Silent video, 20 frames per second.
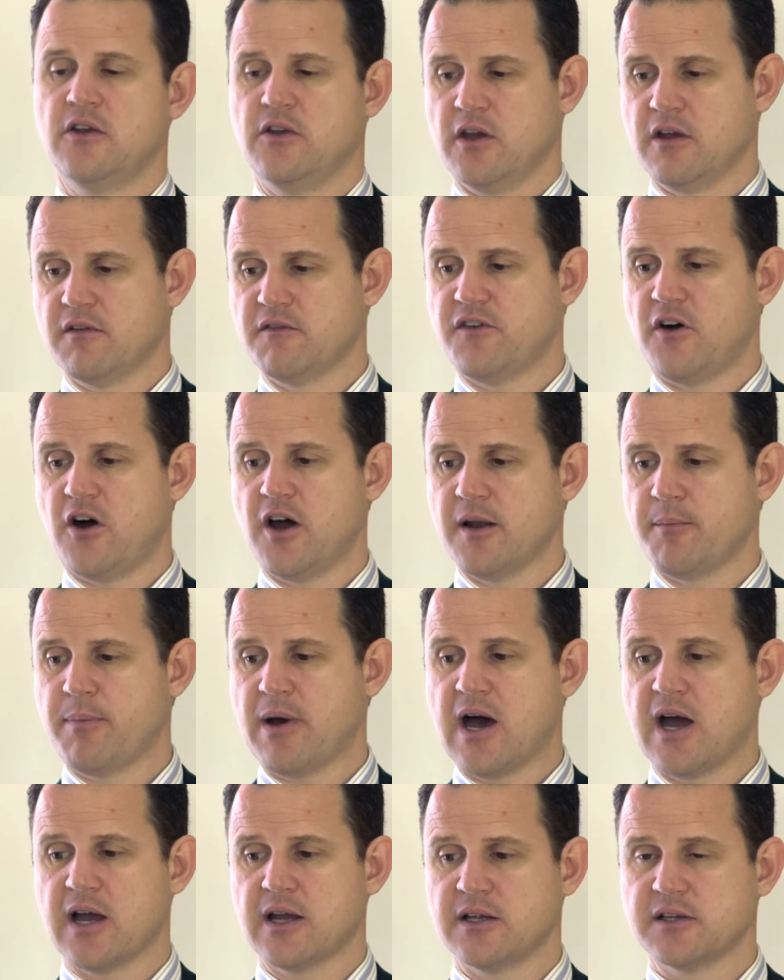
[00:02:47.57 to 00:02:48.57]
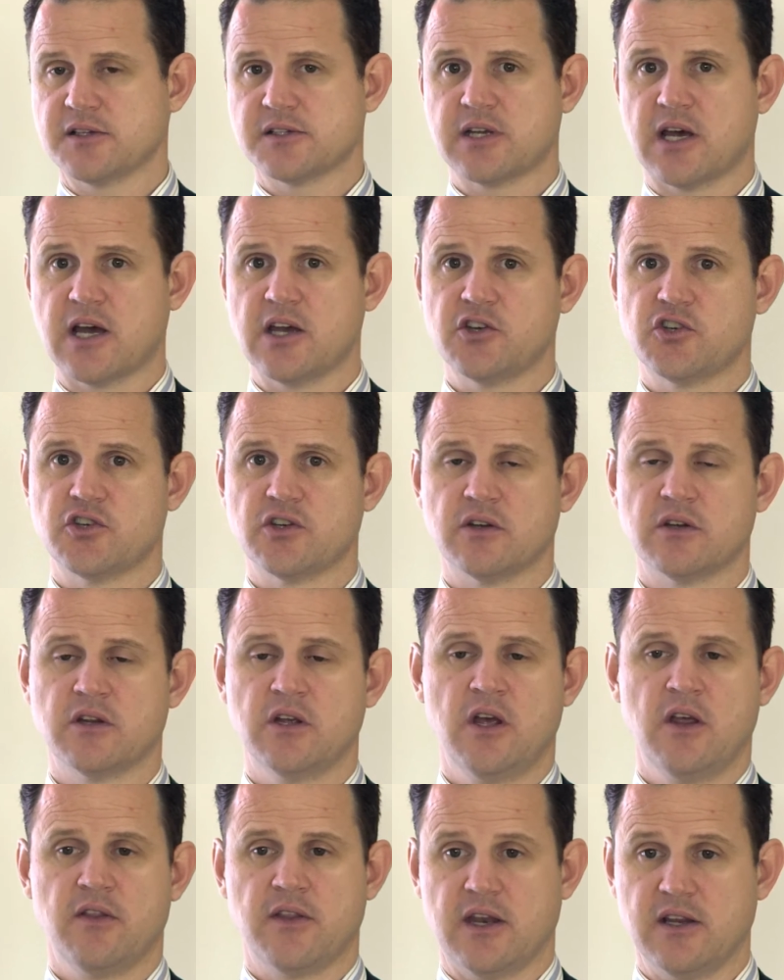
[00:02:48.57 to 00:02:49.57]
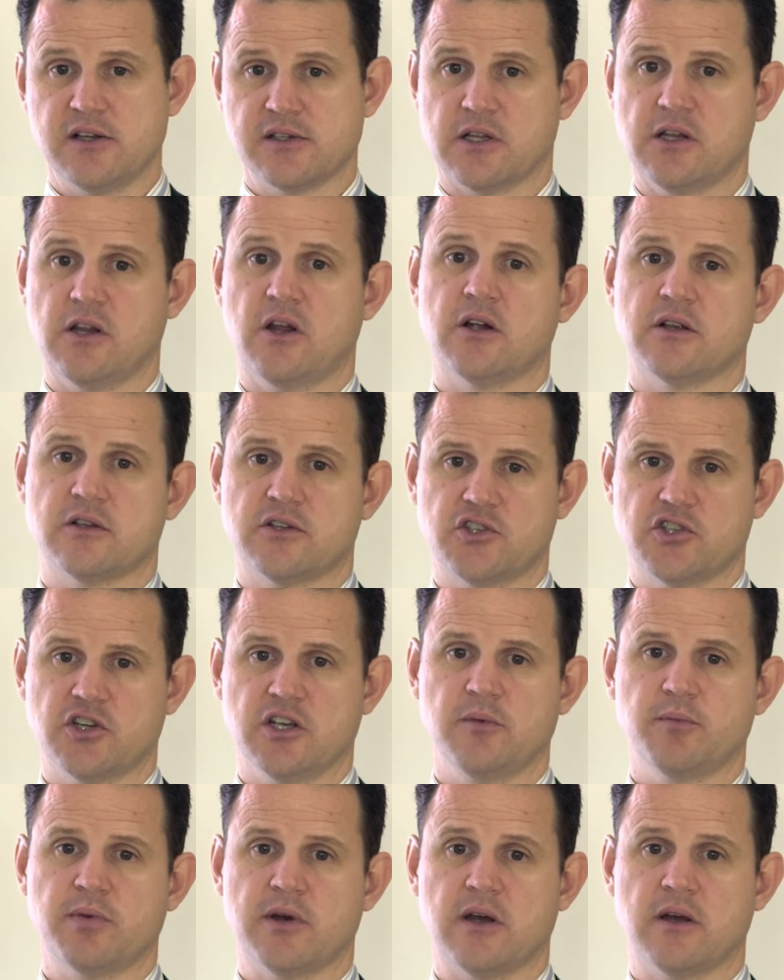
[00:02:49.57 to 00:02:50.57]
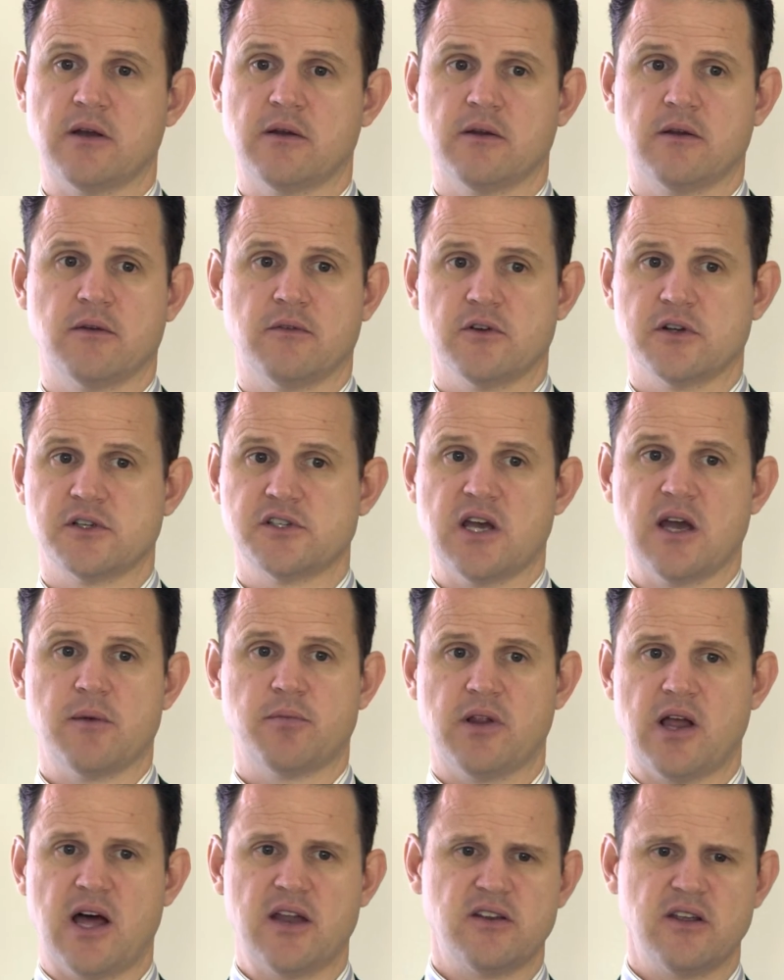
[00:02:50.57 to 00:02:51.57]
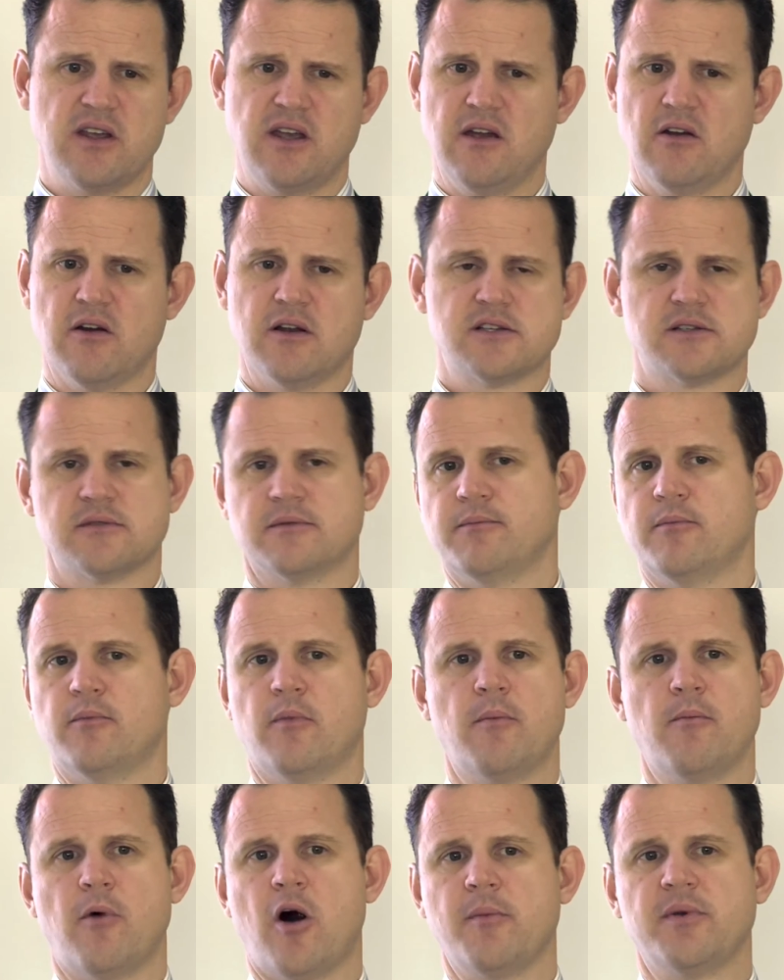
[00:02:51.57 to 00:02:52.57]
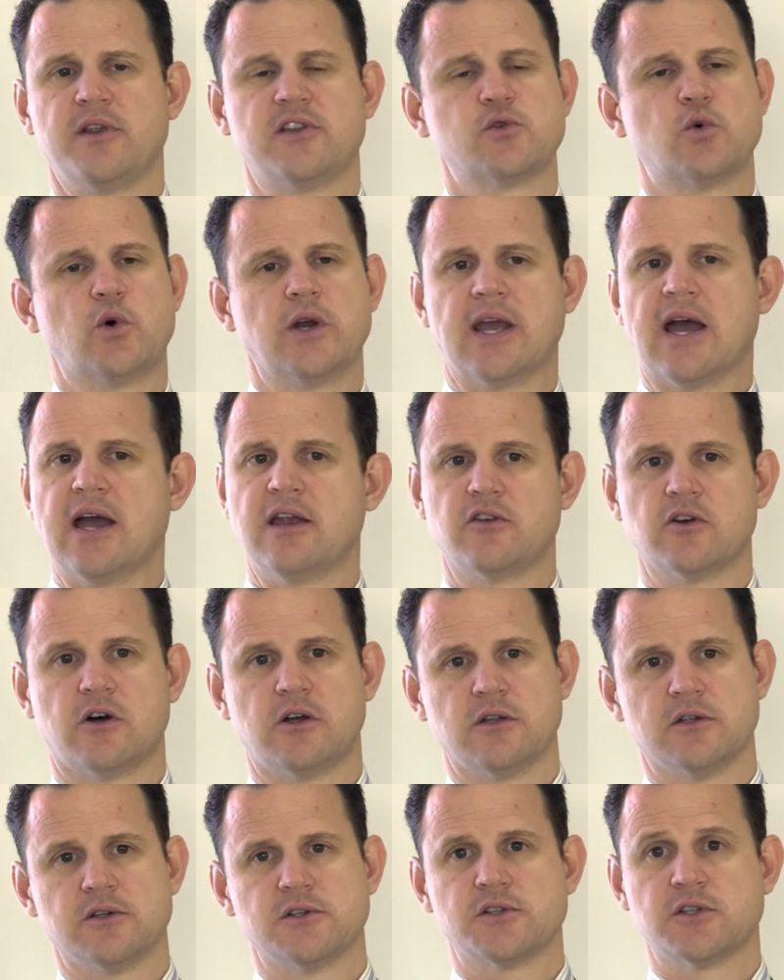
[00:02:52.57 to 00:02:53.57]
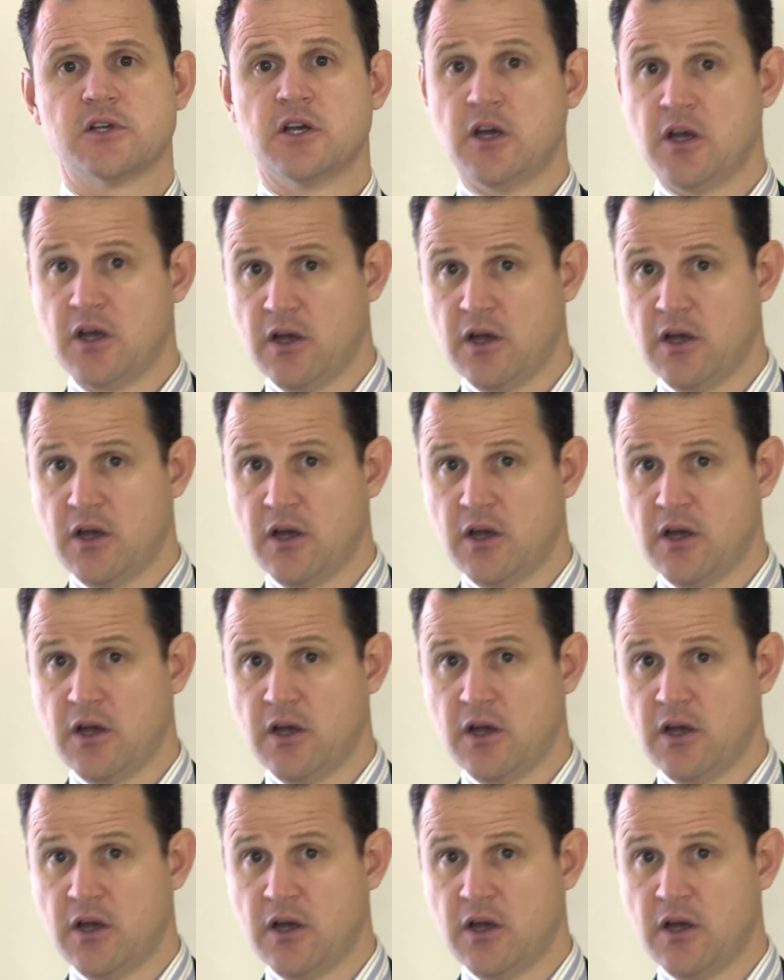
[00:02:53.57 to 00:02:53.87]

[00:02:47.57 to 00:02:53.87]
You can find a parking station that is a lot cheaper. For example, under here it might be $28.